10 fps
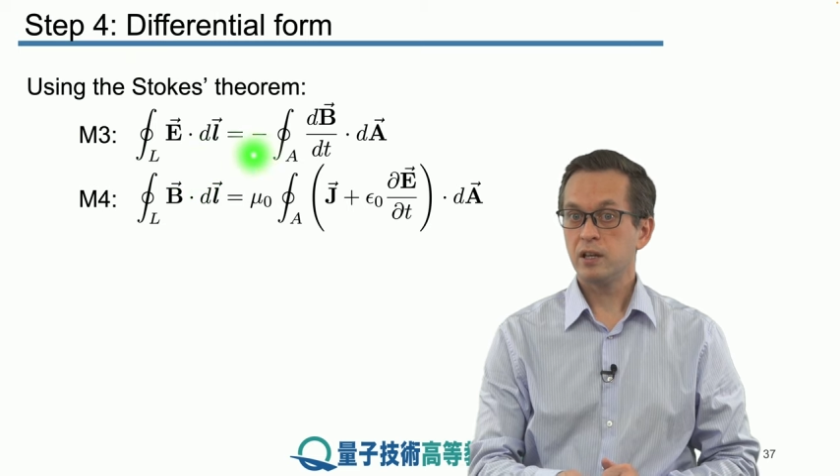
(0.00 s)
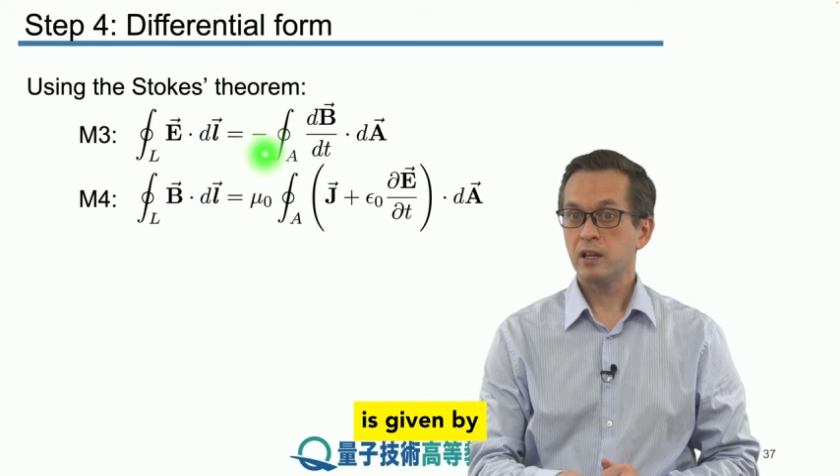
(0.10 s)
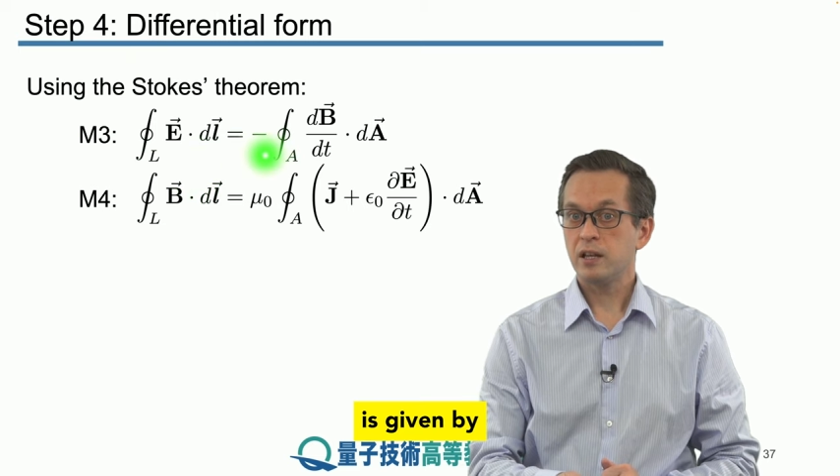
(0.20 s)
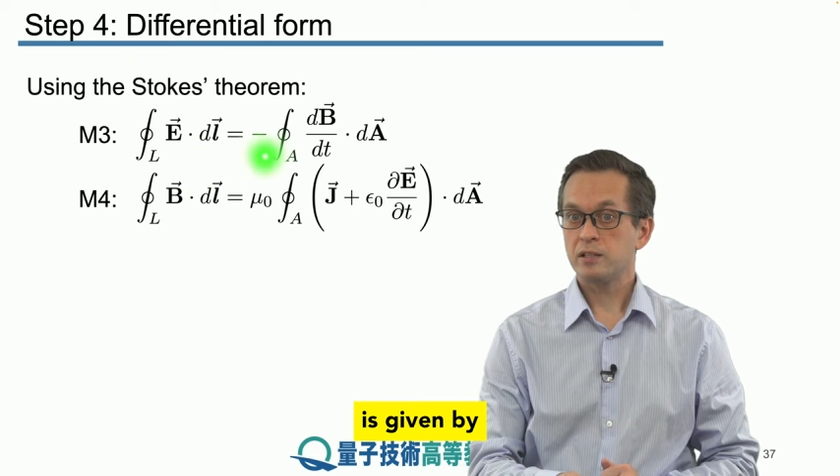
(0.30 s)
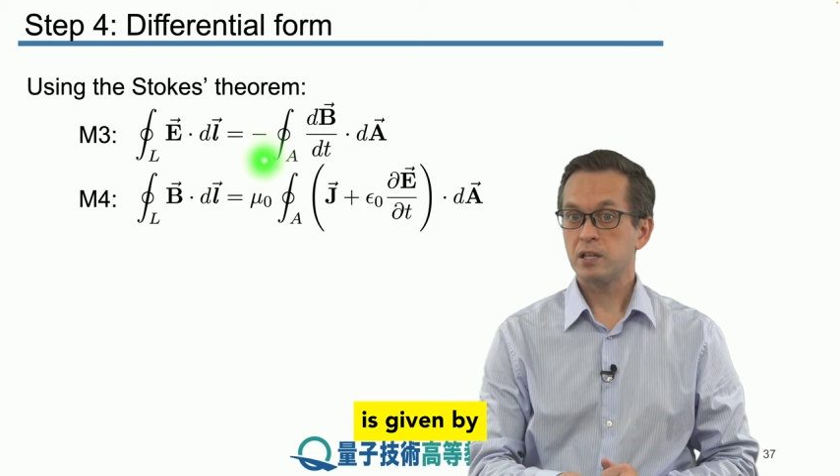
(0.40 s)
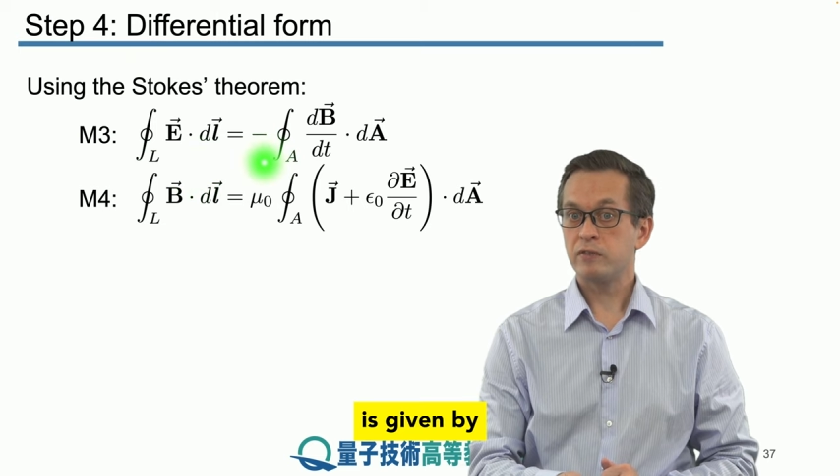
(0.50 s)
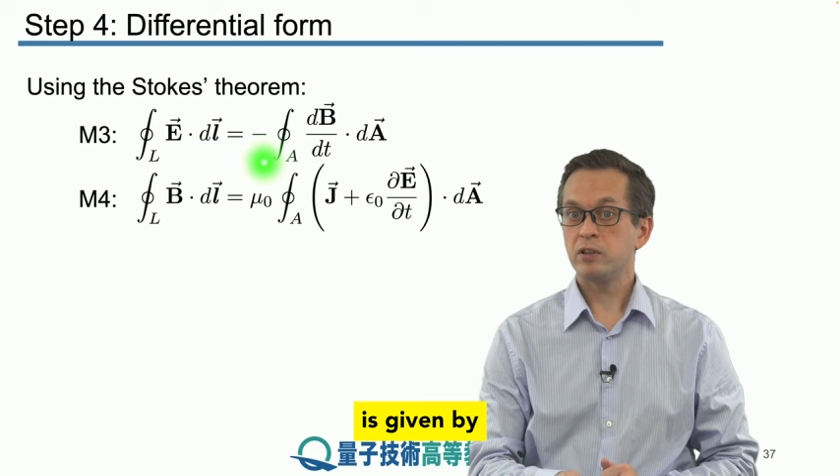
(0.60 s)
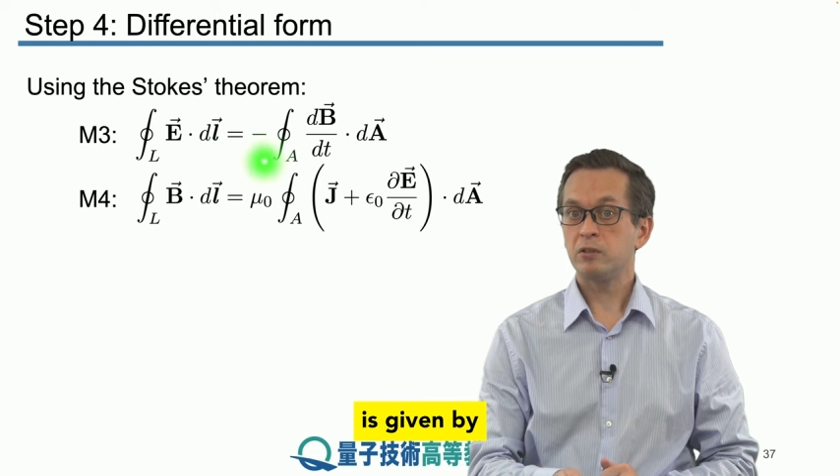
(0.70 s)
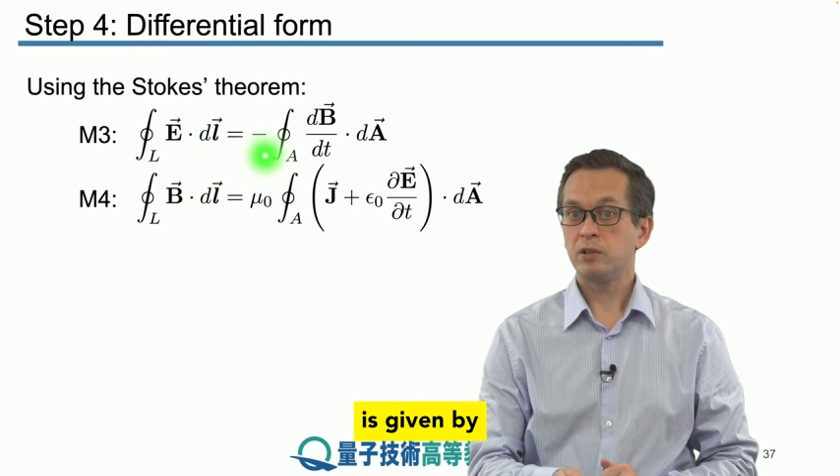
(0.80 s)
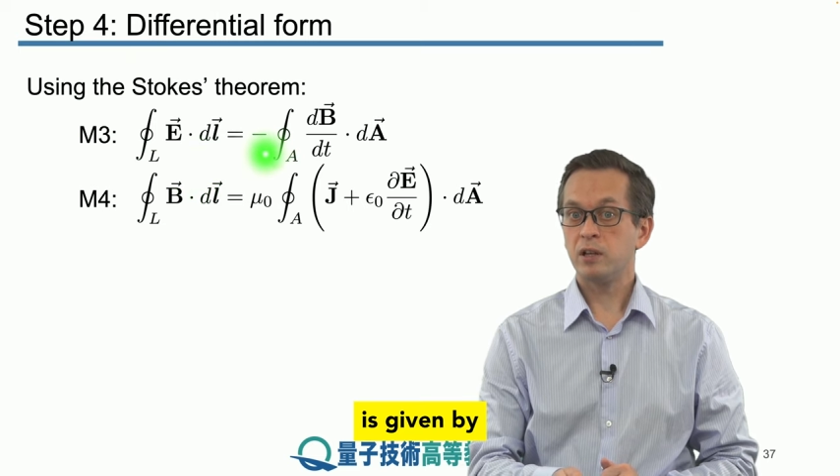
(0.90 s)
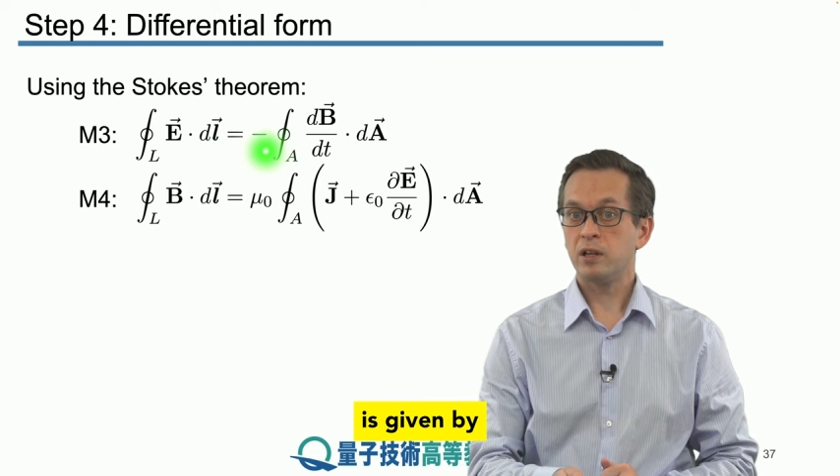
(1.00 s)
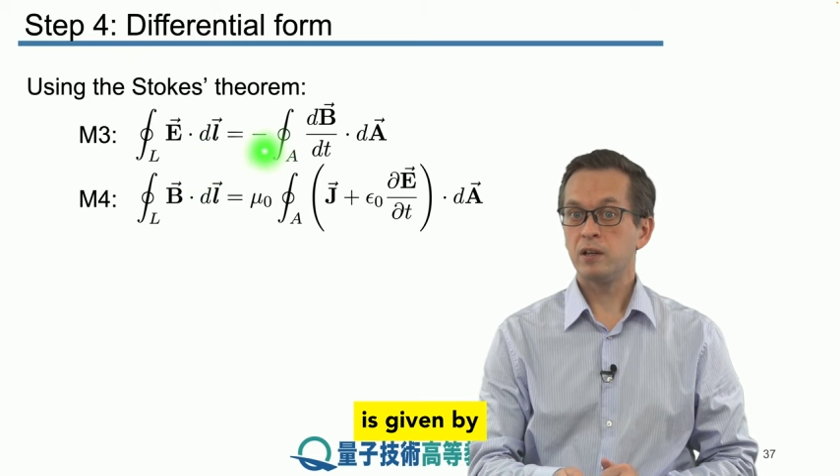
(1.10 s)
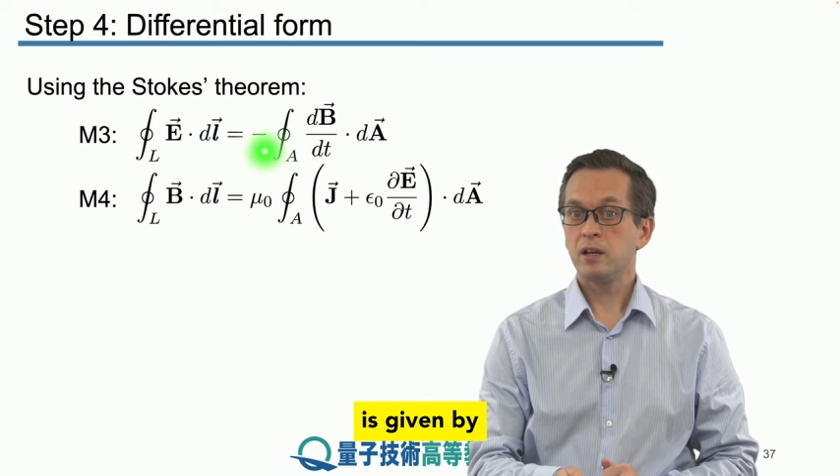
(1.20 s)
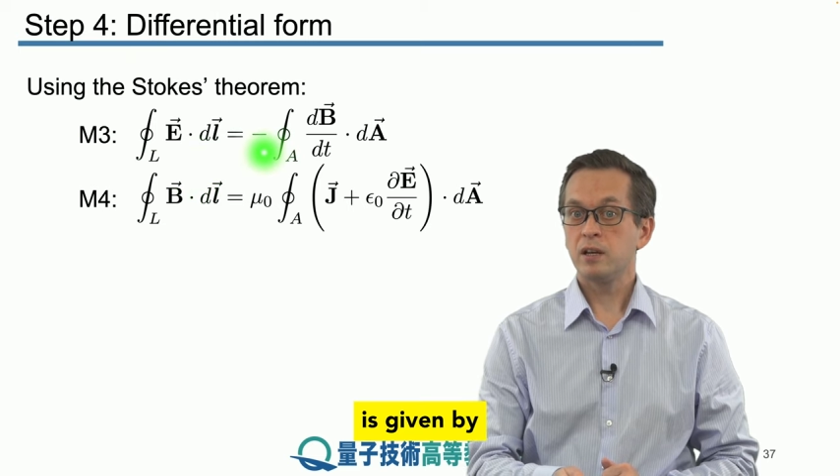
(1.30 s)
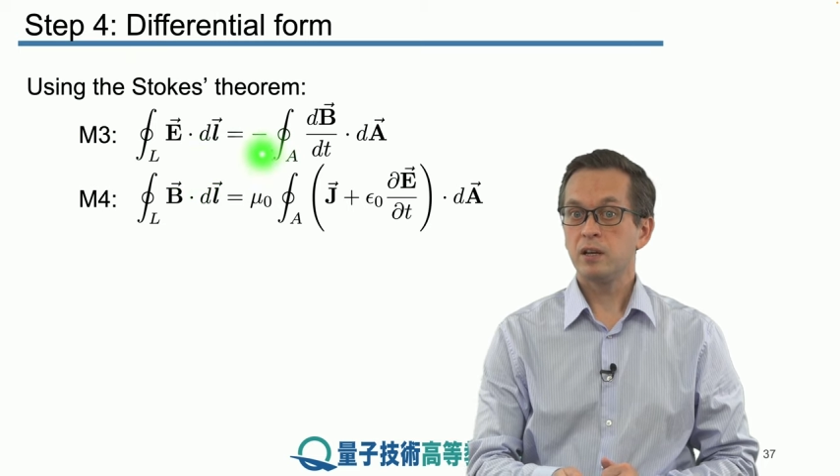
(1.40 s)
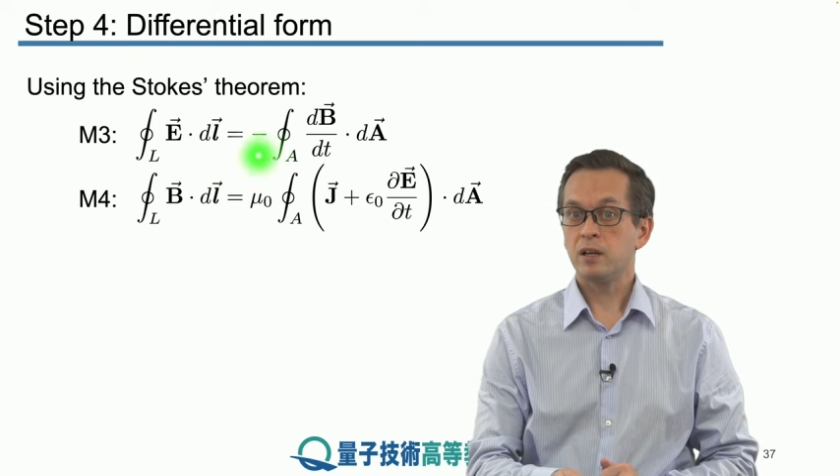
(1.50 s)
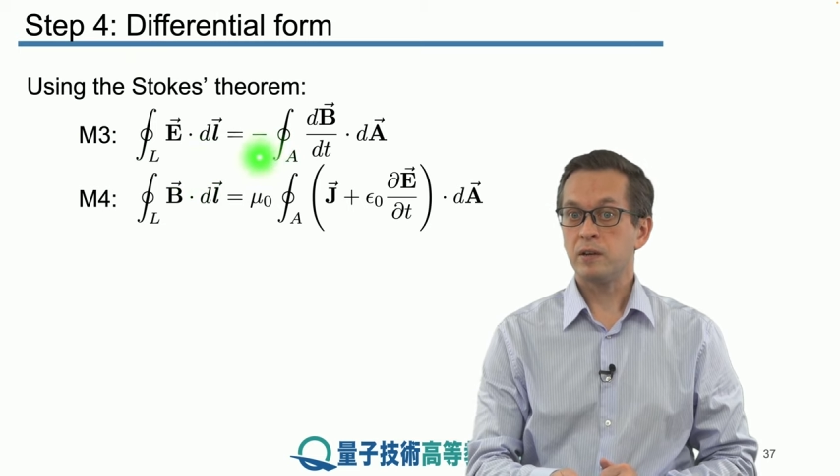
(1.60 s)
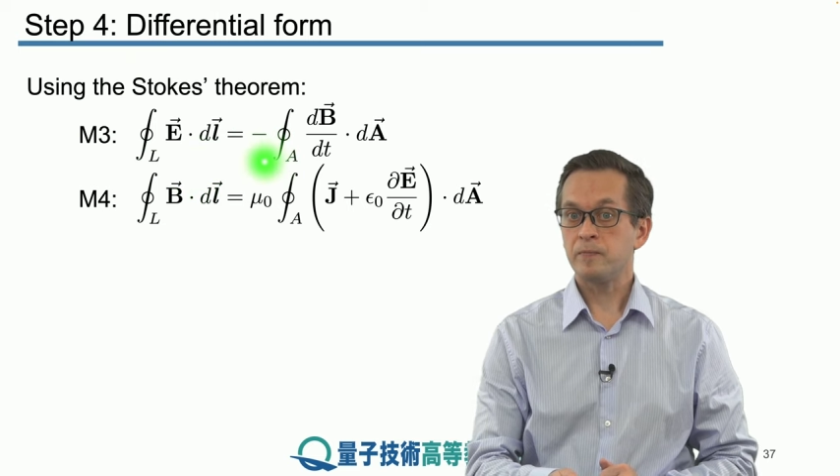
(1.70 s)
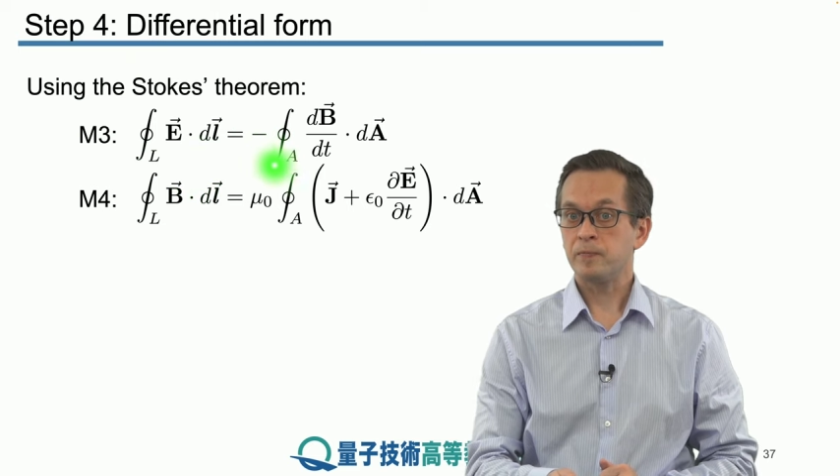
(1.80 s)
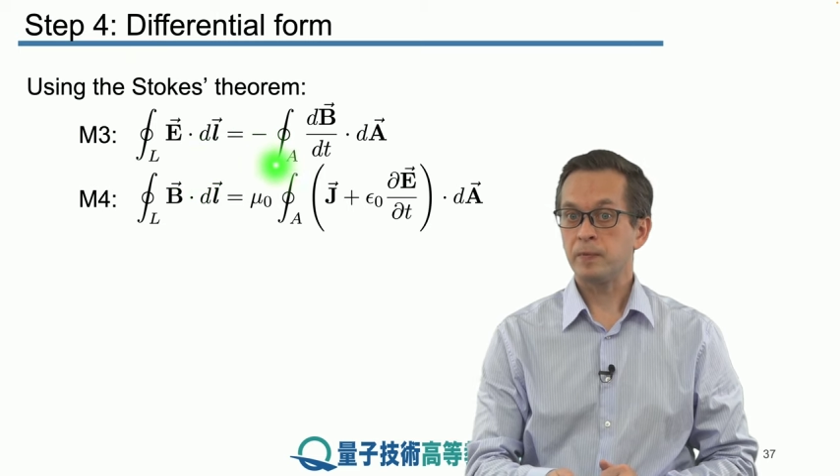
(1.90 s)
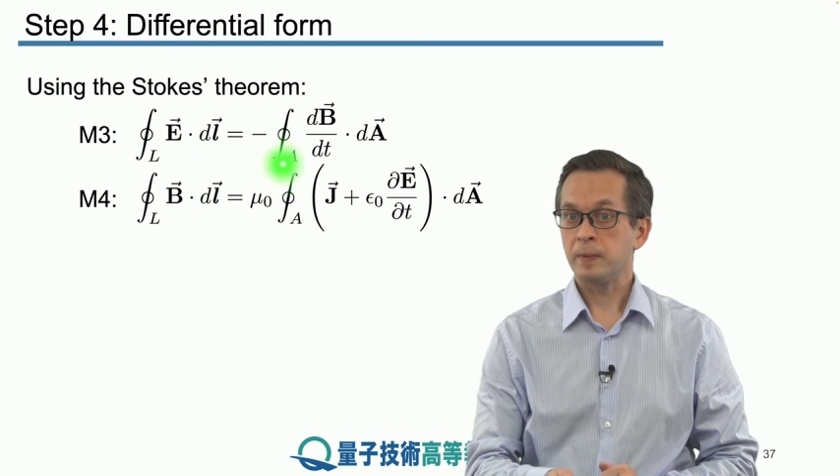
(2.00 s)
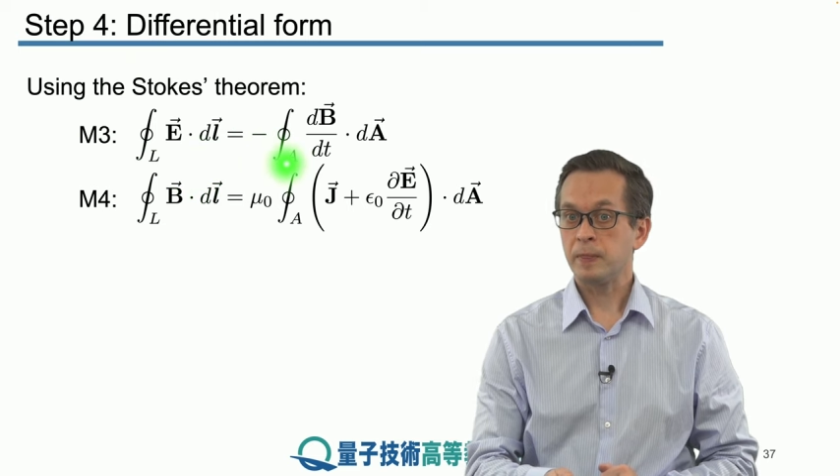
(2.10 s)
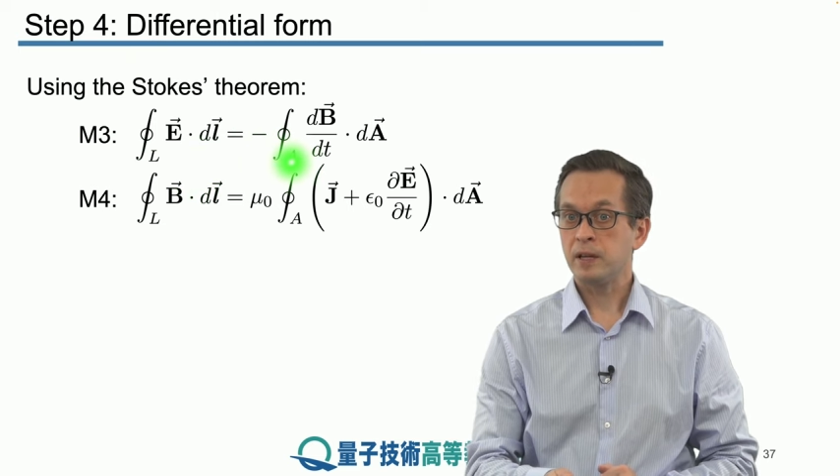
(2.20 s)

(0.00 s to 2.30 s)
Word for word: is given to the um,